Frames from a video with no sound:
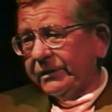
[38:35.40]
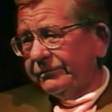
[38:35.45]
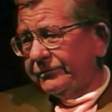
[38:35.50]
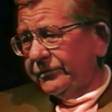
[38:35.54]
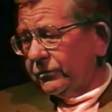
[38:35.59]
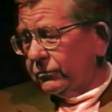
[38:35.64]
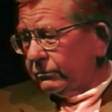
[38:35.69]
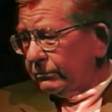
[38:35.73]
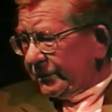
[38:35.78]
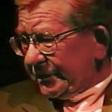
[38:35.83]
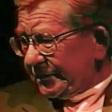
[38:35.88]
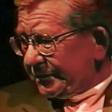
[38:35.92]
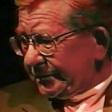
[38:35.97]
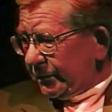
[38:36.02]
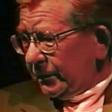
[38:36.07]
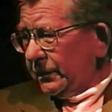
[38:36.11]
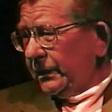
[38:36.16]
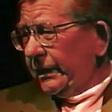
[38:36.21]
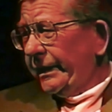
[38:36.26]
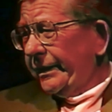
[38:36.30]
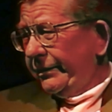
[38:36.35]
So if you
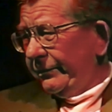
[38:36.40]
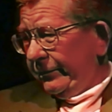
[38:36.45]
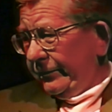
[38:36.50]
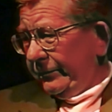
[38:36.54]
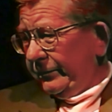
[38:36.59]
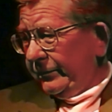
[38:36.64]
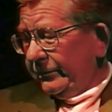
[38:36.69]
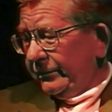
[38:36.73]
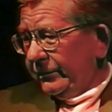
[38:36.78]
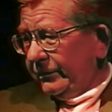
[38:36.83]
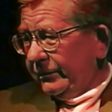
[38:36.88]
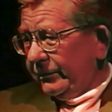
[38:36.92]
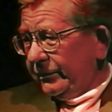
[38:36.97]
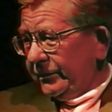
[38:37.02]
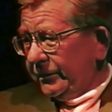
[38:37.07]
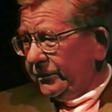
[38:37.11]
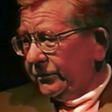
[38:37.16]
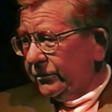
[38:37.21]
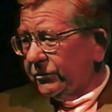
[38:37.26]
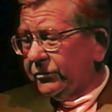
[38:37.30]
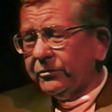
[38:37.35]
missed a letter,
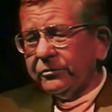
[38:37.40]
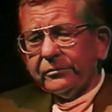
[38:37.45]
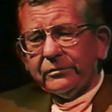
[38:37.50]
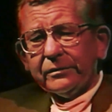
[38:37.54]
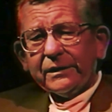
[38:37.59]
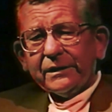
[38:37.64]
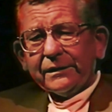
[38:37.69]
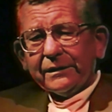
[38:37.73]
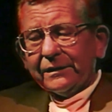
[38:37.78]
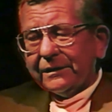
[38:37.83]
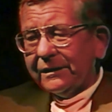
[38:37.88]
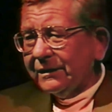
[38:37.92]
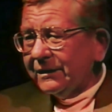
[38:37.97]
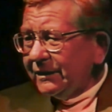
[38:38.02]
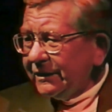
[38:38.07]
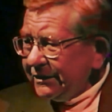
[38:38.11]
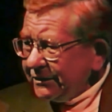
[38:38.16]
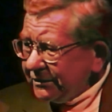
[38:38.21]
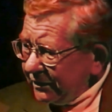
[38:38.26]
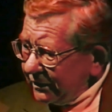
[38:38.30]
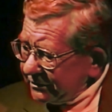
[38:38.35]
you couldn't
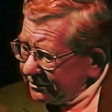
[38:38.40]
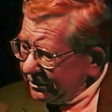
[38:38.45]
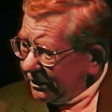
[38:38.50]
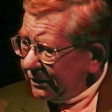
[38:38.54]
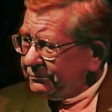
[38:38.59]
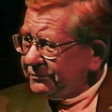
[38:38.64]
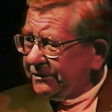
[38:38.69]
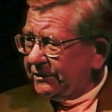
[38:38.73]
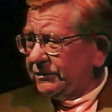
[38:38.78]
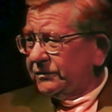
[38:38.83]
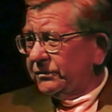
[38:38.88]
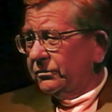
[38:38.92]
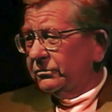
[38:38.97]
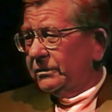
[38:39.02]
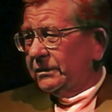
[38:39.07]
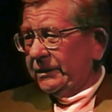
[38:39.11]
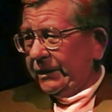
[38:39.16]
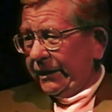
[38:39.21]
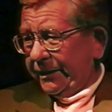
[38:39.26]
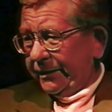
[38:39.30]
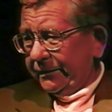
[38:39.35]

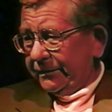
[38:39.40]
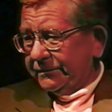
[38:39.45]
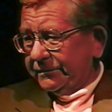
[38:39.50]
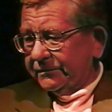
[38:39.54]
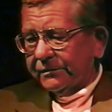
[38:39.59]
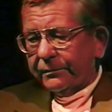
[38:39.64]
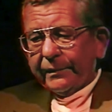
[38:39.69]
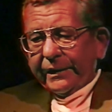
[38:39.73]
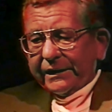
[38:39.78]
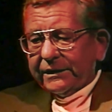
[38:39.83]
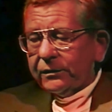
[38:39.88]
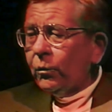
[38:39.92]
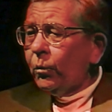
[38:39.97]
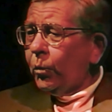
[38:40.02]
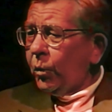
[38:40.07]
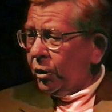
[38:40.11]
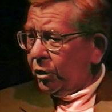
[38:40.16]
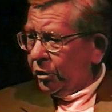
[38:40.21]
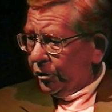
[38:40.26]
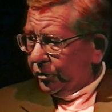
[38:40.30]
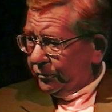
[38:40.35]
substitute a letter to
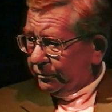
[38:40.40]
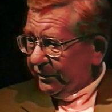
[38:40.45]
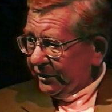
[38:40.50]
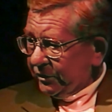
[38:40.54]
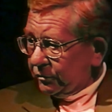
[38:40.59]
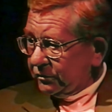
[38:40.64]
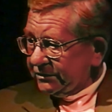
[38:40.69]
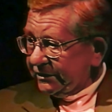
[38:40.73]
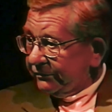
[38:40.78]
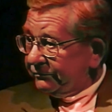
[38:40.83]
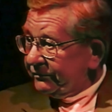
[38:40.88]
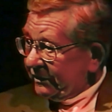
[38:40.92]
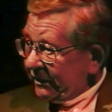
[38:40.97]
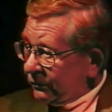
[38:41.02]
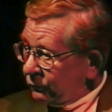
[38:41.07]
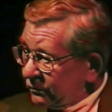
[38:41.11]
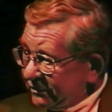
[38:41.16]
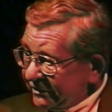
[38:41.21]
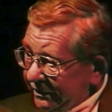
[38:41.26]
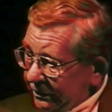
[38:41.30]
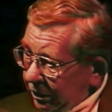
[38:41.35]
make a word because
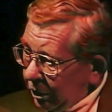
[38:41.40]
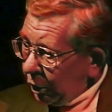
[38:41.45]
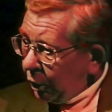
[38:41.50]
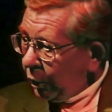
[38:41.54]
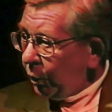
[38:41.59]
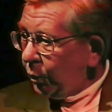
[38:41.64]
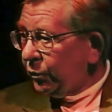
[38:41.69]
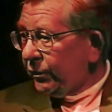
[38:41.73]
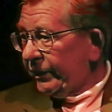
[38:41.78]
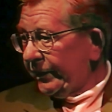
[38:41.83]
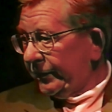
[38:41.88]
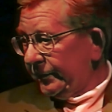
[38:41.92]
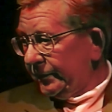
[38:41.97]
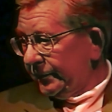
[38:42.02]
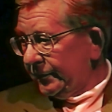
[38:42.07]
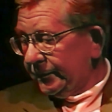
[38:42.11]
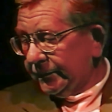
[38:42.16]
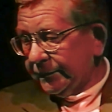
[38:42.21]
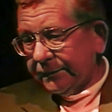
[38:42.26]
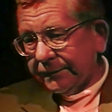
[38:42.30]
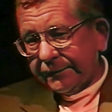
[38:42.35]
everything was in
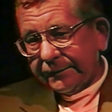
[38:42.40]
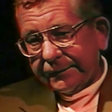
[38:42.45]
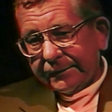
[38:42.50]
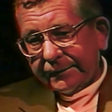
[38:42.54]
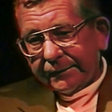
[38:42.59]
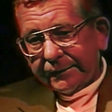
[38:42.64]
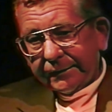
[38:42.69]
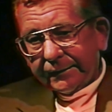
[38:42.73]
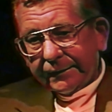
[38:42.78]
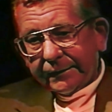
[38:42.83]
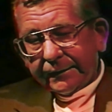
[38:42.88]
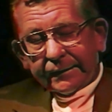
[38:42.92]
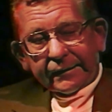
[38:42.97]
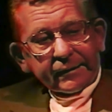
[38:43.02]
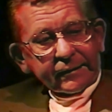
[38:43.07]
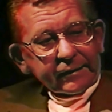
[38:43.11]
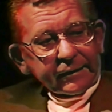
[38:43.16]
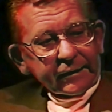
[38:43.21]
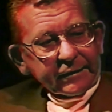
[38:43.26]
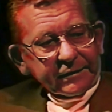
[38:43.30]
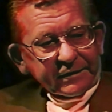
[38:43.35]
code.
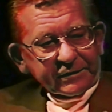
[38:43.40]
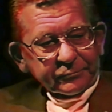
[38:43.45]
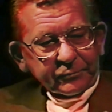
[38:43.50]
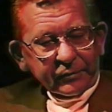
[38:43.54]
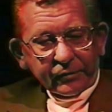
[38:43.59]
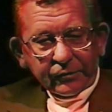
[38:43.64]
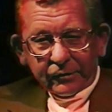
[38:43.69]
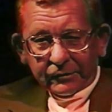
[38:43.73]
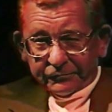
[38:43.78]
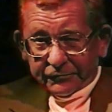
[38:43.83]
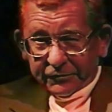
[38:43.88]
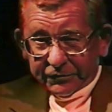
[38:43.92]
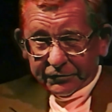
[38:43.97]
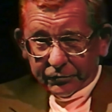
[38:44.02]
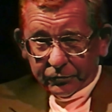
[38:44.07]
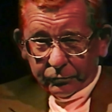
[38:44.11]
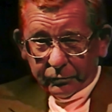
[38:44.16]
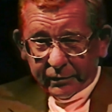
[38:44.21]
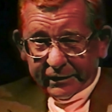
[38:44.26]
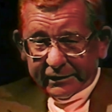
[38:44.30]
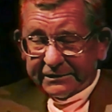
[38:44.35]
And this went
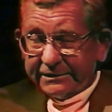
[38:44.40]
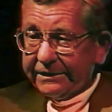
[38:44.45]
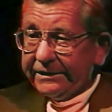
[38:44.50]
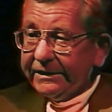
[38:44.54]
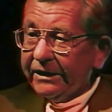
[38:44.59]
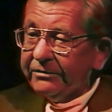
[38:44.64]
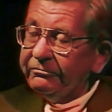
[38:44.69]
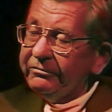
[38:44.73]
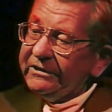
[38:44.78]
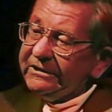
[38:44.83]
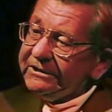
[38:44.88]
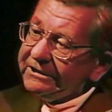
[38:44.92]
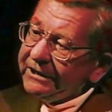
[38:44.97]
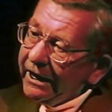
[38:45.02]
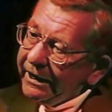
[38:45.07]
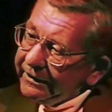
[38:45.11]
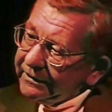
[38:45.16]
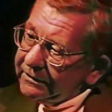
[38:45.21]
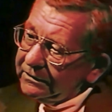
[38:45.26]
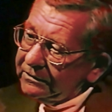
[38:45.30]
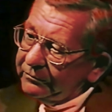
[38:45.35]
on for 2 weeks. And they
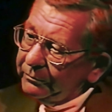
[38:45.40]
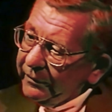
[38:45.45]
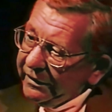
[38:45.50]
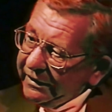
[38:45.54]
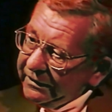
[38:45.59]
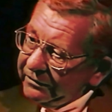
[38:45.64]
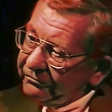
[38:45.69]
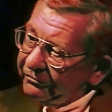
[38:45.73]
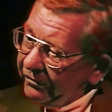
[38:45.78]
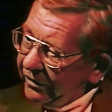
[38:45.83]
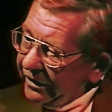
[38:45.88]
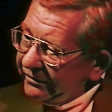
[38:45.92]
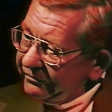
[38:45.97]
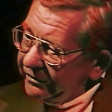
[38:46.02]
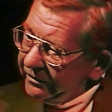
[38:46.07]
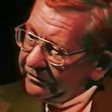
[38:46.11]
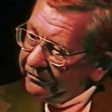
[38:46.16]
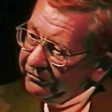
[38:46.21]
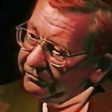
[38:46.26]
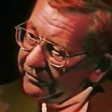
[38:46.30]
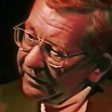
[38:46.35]
recycled me and
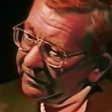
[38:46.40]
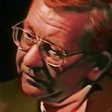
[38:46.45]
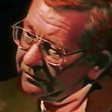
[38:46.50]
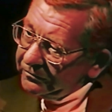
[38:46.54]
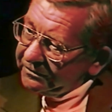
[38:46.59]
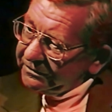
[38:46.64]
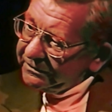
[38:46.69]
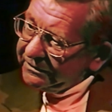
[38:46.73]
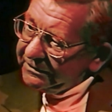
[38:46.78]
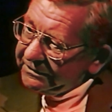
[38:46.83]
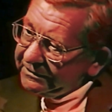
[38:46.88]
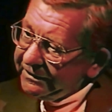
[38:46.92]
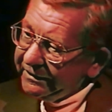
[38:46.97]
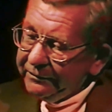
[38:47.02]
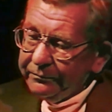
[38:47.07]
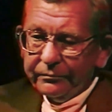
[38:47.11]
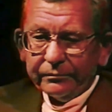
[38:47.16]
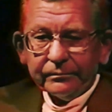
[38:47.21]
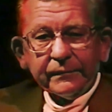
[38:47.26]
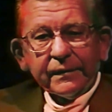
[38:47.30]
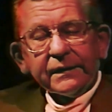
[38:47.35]
5 other fellows
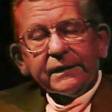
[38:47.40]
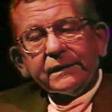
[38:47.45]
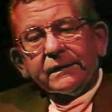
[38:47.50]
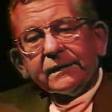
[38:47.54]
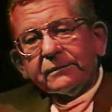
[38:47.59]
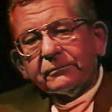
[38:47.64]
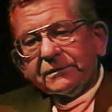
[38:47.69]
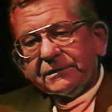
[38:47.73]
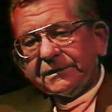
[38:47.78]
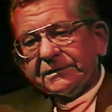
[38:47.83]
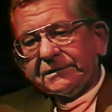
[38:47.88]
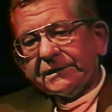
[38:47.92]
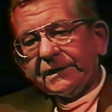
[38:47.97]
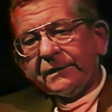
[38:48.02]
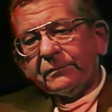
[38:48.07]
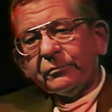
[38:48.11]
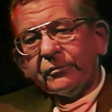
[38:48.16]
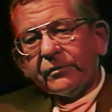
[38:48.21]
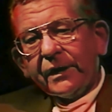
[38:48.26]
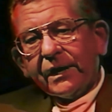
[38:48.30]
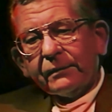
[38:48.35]

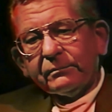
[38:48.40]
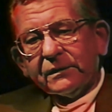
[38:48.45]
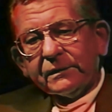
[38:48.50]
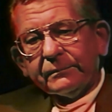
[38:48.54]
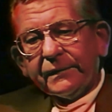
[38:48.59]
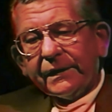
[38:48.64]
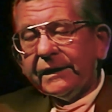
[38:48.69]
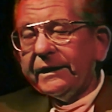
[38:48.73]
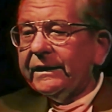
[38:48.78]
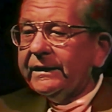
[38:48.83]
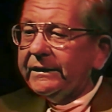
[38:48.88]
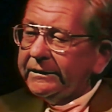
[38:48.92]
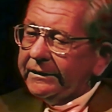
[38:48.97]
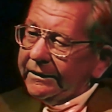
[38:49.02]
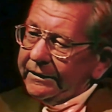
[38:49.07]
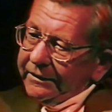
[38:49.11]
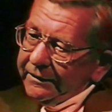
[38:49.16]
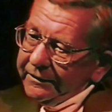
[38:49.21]
with the same problem